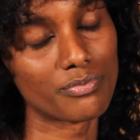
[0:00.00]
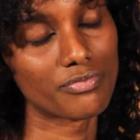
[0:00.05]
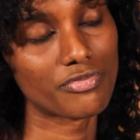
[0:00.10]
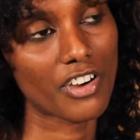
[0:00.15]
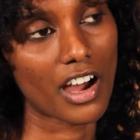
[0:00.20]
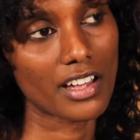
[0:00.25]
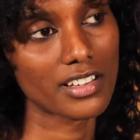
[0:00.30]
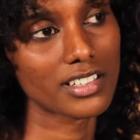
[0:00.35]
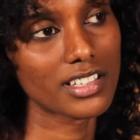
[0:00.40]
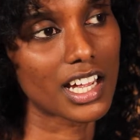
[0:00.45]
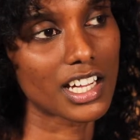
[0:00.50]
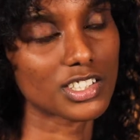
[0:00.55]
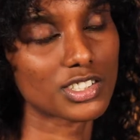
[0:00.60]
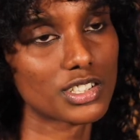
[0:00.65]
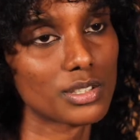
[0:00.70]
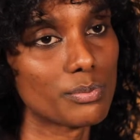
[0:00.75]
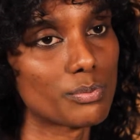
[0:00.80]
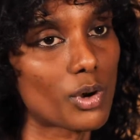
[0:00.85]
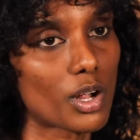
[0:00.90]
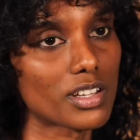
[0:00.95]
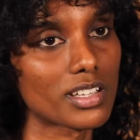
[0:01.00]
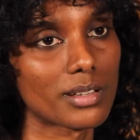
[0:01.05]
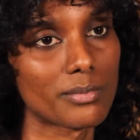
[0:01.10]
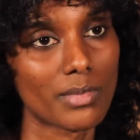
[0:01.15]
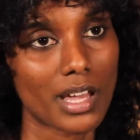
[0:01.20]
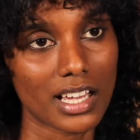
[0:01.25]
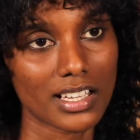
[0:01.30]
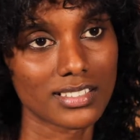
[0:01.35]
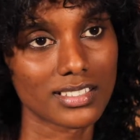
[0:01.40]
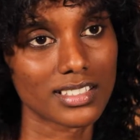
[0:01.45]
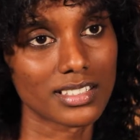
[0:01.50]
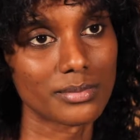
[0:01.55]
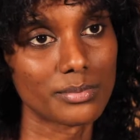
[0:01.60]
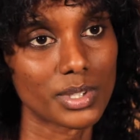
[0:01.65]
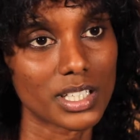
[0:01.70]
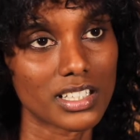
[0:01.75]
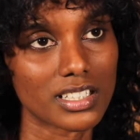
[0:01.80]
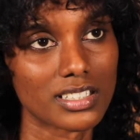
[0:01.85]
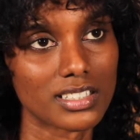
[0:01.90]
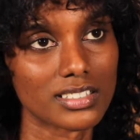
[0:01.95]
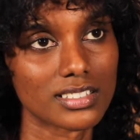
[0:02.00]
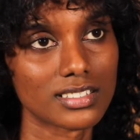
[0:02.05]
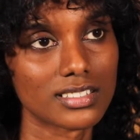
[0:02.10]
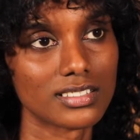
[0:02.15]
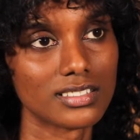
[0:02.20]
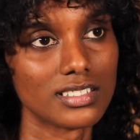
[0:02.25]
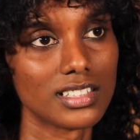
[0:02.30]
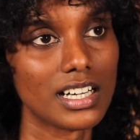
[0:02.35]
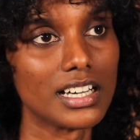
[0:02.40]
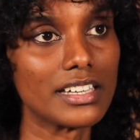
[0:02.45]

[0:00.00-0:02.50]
father actually brought that magazine because